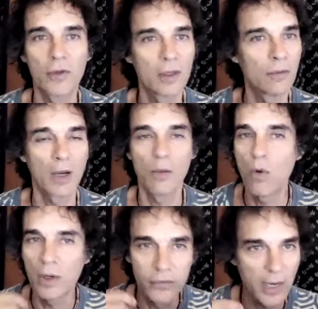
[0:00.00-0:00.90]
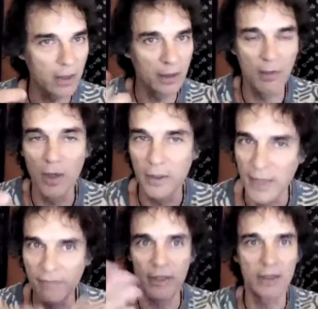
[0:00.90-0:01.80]
and I want, hey, come on,
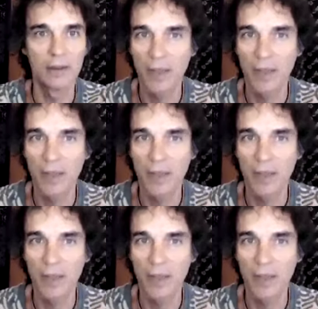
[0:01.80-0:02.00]
have it,